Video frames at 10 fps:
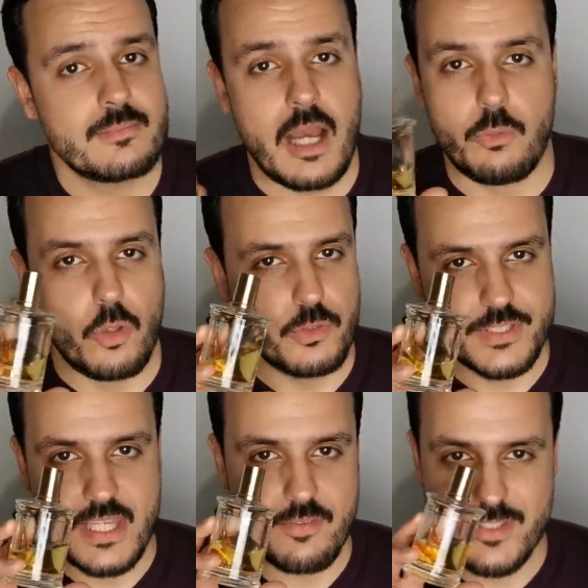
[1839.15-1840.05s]
I will
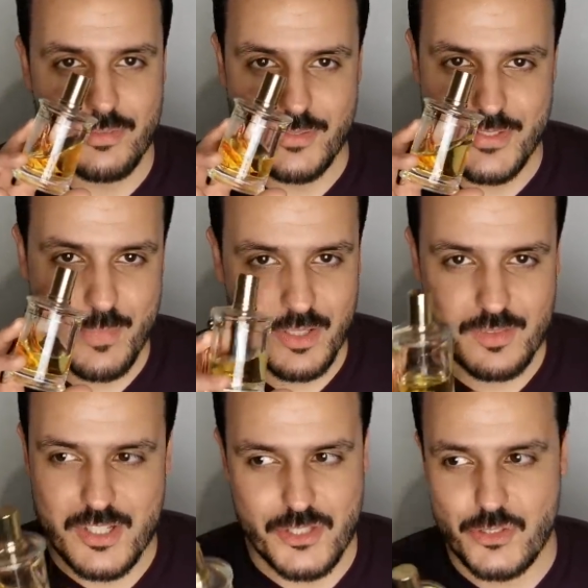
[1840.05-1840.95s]
always have these fragrances in my
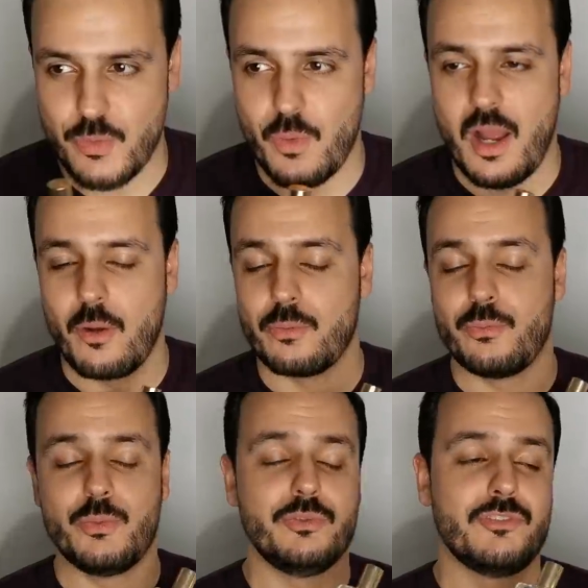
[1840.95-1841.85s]
collection so I
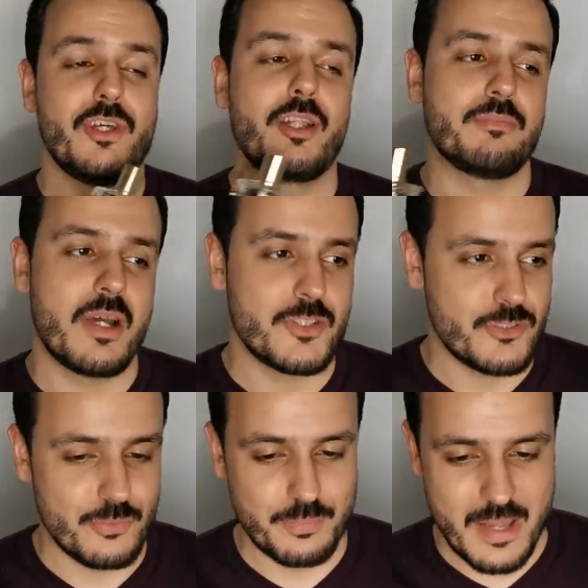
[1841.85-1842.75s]
will not mind
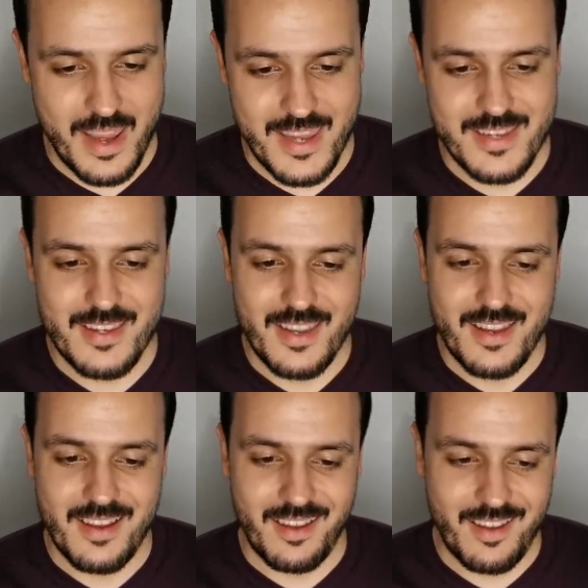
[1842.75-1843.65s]
to pay
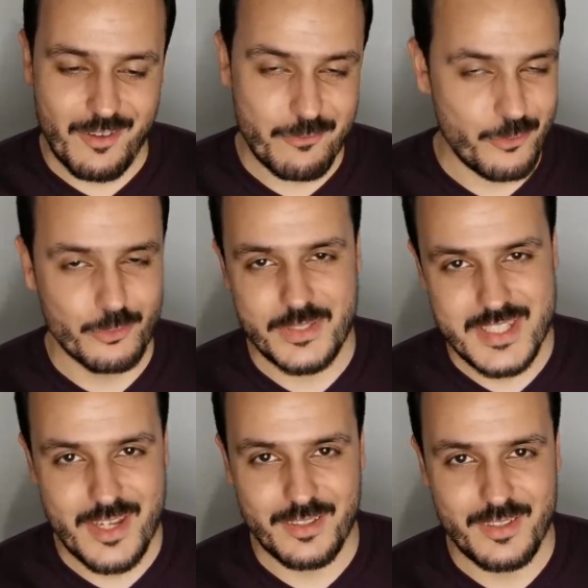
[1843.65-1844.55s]
a uh, full
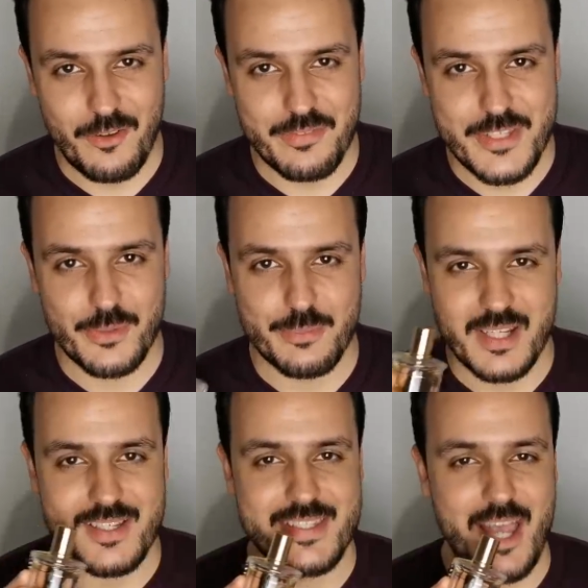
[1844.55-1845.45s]
retail of this one
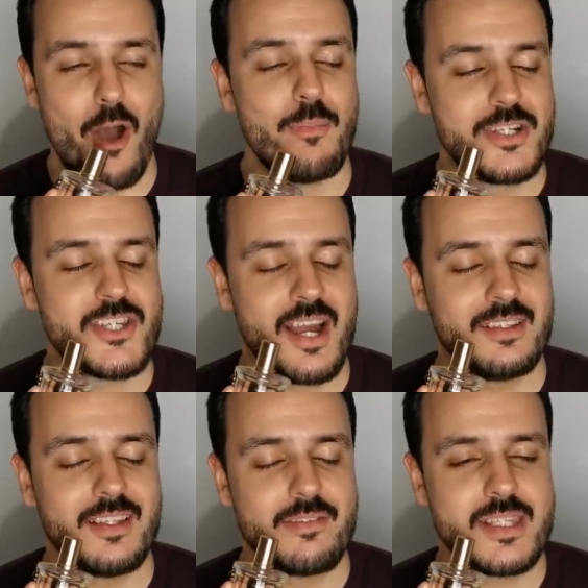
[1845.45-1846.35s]
because how much
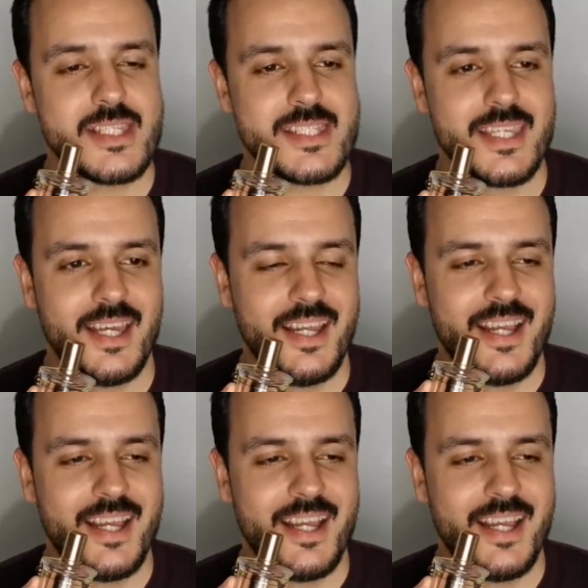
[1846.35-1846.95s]
I love this,